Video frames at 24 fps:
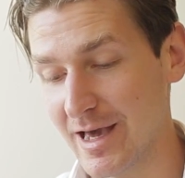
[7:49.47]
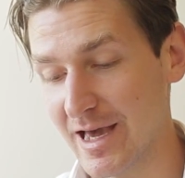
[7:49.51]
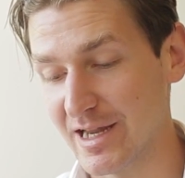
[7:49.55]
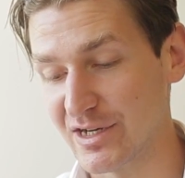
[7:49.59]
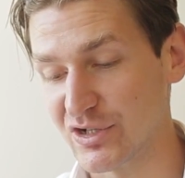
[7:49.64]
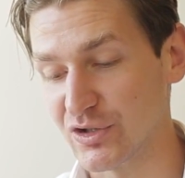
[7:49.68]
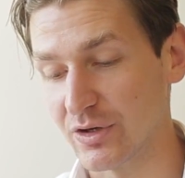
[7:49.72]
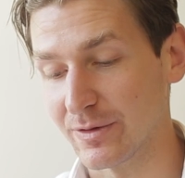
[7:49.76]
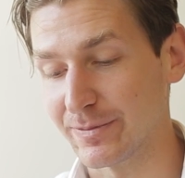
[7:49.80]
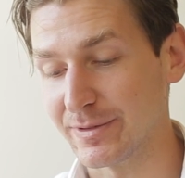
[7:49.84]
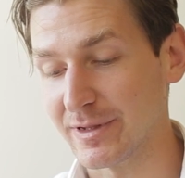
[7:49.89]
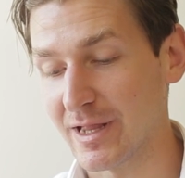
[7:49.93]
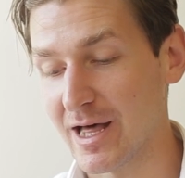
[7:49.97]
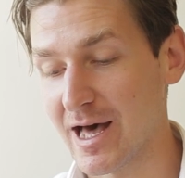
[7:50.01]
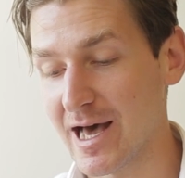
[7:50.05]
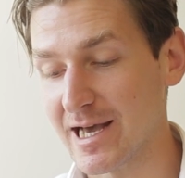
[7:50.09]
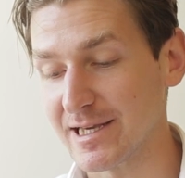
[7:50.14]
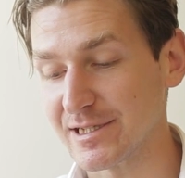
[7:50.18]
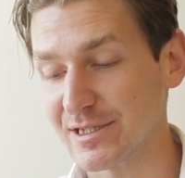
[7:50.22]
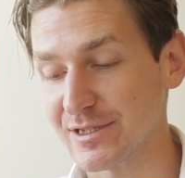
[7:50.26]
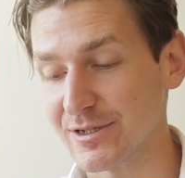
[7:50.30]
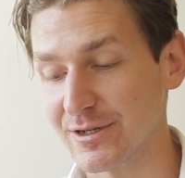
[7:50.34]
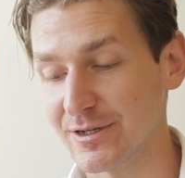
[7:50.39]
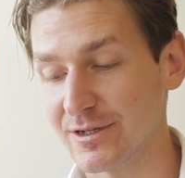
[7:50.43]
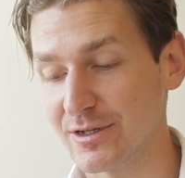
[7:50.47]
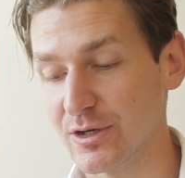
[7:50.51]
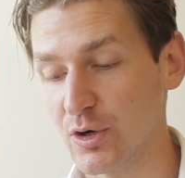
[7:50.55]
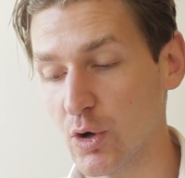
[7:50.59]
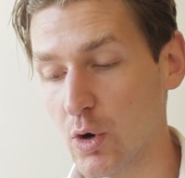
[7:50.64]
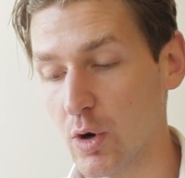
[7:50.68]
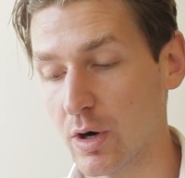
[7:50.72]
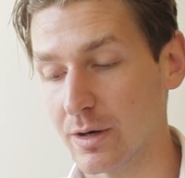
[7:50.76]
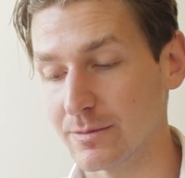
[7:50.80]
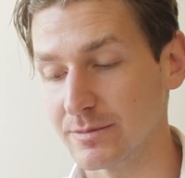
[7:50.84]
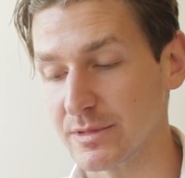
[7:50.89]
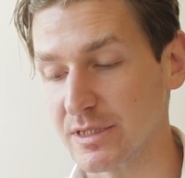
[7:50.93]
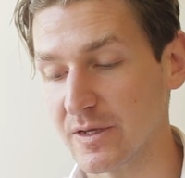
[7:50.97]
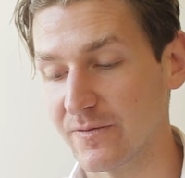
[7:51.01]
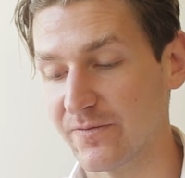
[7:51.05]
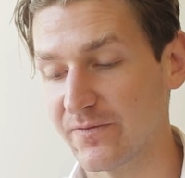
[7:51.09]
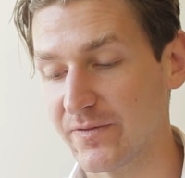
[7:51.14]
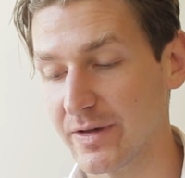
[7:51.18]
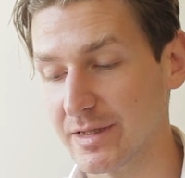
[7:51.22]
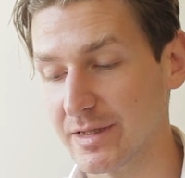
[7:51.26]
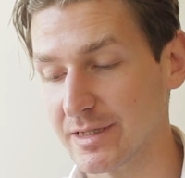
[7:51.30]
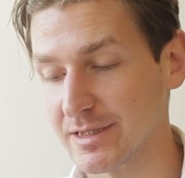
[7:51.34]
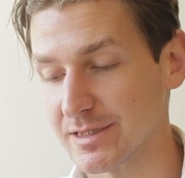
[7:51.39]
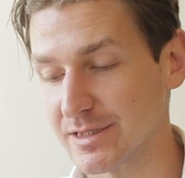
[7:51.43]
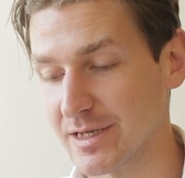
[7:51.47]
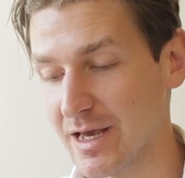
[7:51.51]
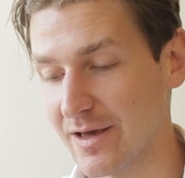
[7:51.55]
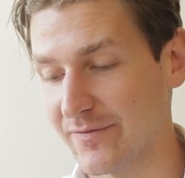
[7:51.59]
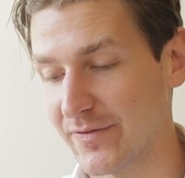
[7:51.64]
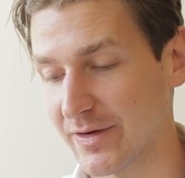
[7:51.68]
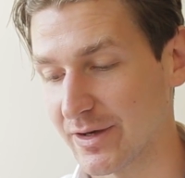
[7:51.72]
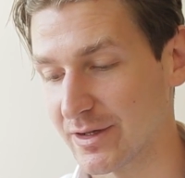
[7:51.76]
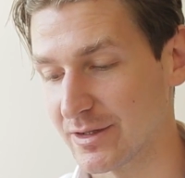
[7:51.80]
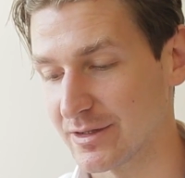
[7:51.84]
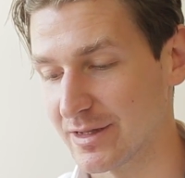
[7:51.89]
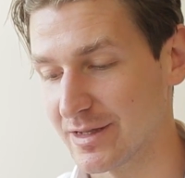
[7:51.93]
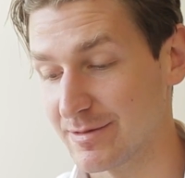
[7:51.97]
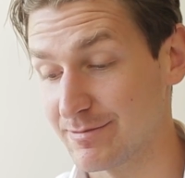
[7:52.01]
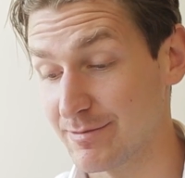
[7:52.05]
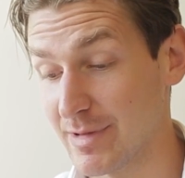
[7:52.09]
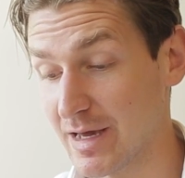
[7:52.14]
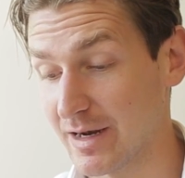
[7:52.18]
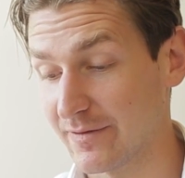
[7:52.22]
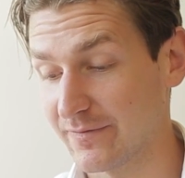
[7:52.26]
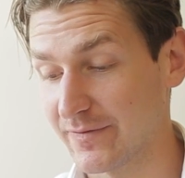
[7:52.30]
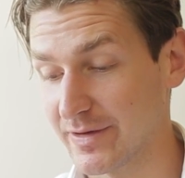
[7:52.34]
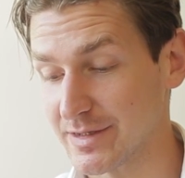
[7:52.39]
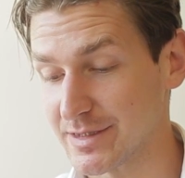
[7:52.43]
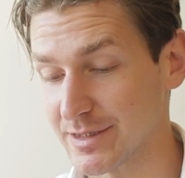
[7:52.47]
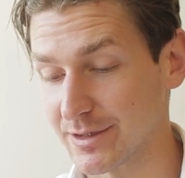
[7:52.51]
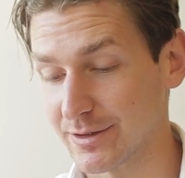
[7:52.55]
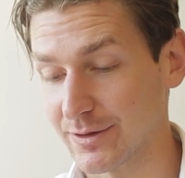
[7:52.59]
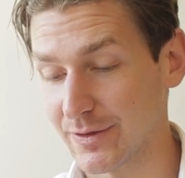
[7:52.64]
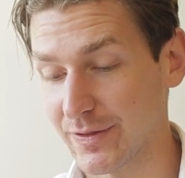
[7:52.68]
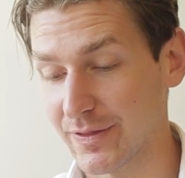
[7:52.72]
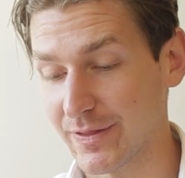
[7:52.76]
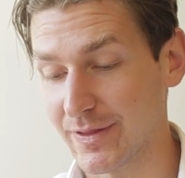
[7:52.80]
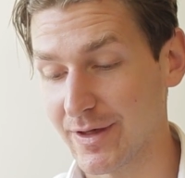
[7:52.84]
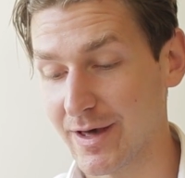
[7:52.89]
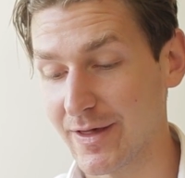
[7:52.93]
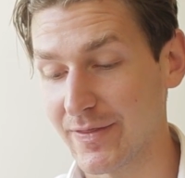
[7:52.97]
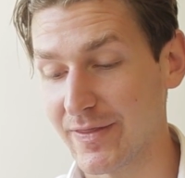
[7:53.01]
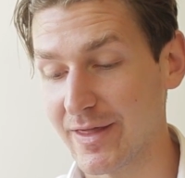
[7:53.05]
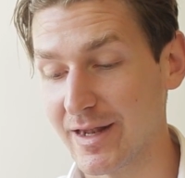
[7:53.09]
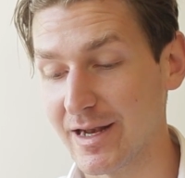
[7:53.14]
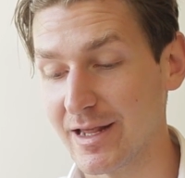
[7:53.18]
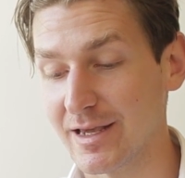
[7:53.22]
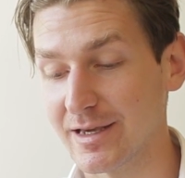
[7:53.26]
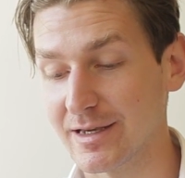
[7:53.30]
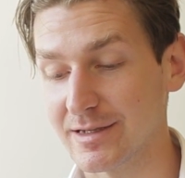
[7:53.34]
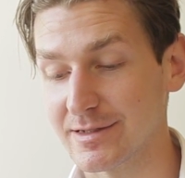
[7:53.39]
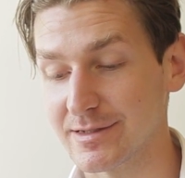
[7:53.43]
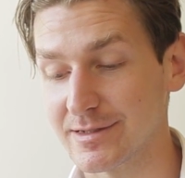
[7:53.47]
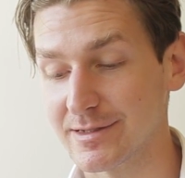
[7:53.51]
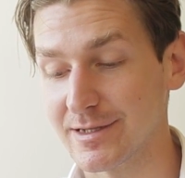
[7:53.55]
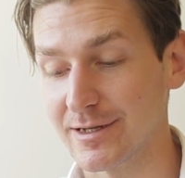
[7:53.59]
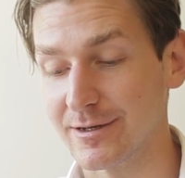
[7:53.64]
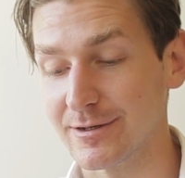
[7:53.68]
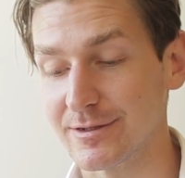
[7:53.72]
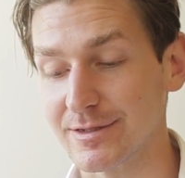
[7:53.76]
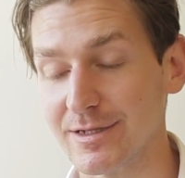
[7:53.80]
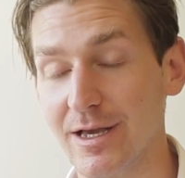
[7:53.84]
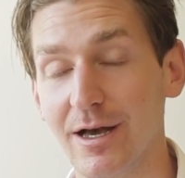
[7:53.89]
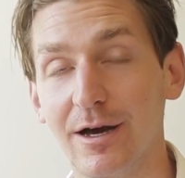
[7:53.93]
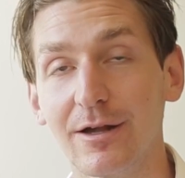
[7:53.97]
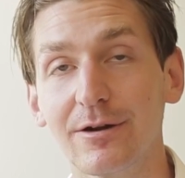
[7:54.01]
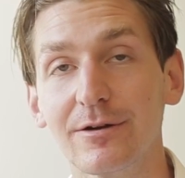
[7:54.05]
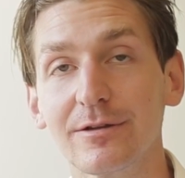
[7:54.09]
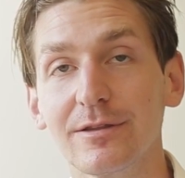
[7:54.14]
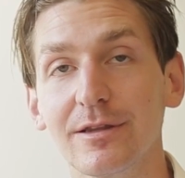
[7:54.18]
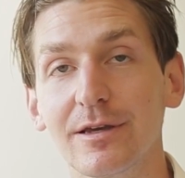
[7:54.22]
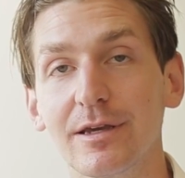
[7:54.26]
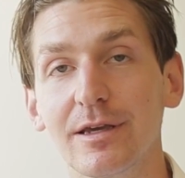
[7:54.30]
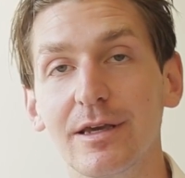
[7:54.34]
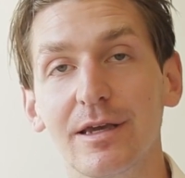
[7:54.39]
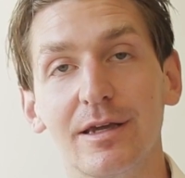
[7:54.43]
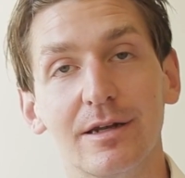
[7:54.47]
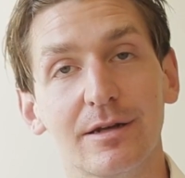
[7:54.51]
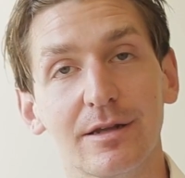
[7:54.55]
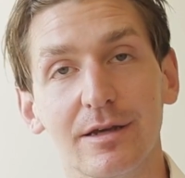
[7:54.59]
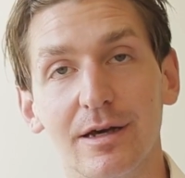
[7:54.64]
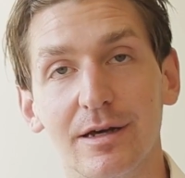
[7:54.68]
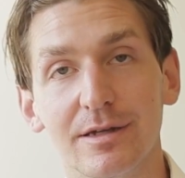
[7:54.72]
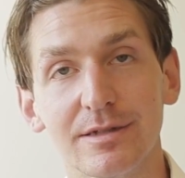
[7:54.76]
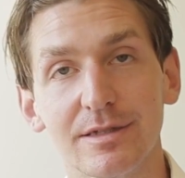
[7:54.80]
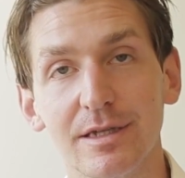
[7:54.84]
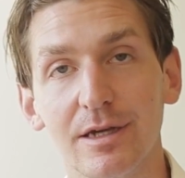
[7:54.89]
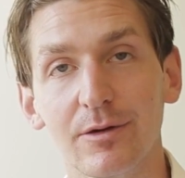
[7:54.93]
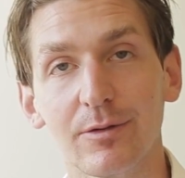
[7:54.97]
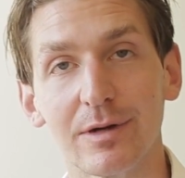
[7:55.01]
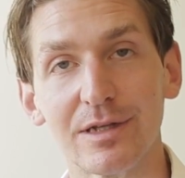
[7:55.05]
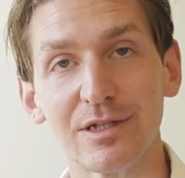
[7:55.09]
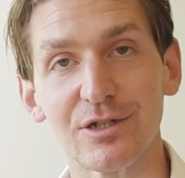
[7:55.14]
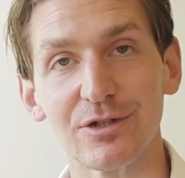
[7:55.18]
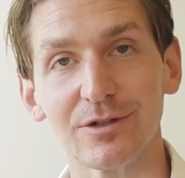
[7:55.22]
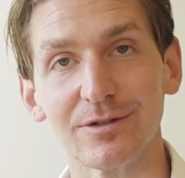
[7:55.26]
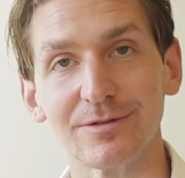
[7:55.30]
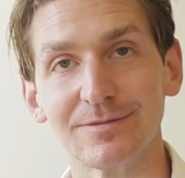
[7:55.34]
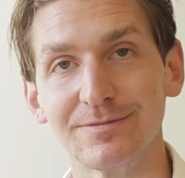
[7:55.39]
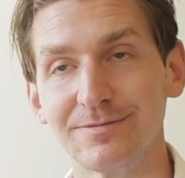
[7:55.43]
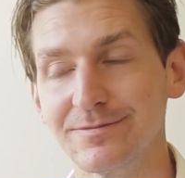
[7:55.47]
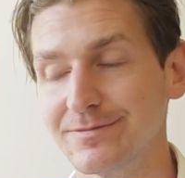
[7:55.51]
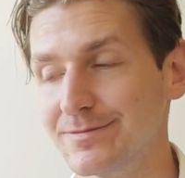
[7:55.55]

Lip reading: and to apply certain norms of philosophical and metaphysical thought that he considers utterly inconsequential.